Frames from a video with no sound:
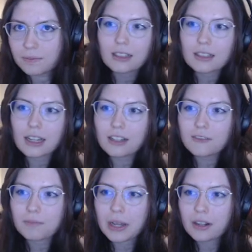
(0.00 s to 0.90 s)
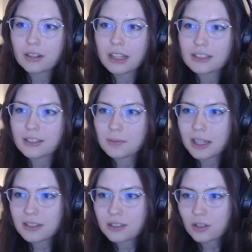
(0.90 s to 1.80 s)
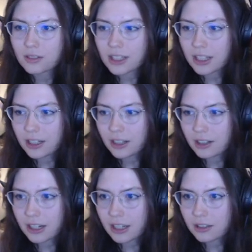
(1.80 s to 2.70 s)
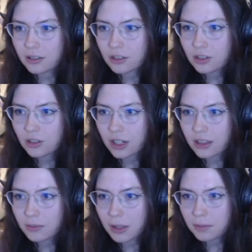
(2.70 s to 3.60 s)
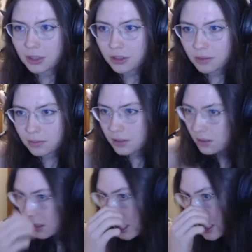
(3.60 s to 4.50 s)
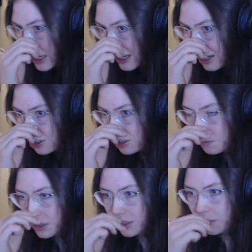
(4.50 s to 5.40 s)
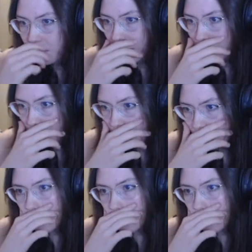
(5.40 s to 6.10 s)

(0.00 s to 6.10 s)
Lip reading: kind of paralyze his pieces over here and strengthen my bishop, and just build up pressure.